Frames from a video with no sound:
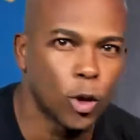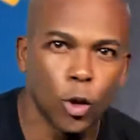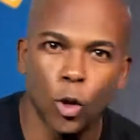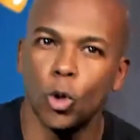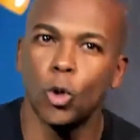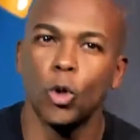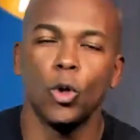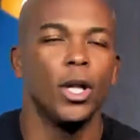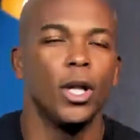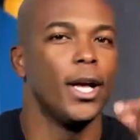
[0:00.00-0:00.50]

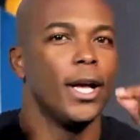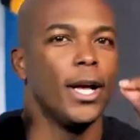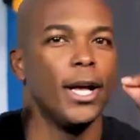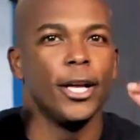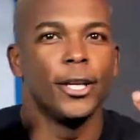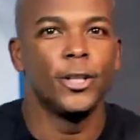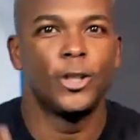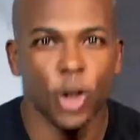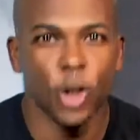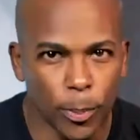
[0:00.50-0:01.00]
cool,
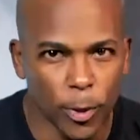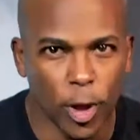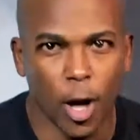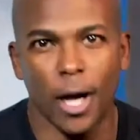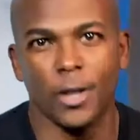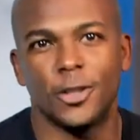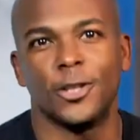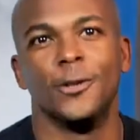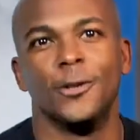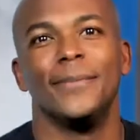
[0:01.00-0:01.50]
super
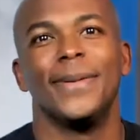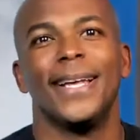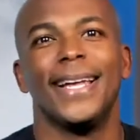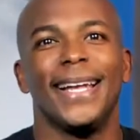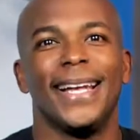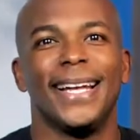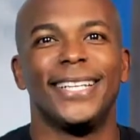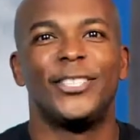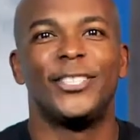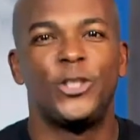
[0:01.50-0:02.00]
awesome,
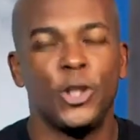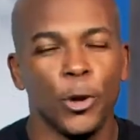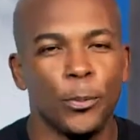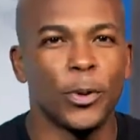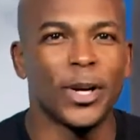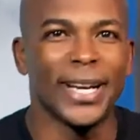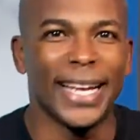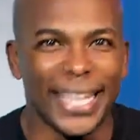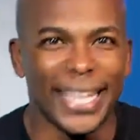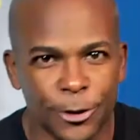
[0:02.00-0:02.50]
and
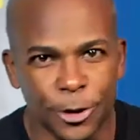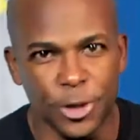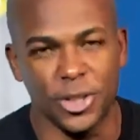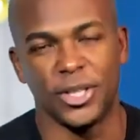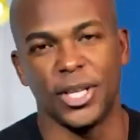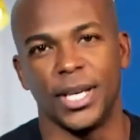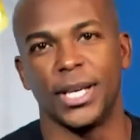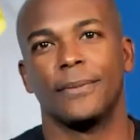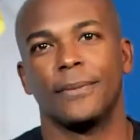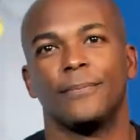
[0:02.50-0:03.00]
super interesting.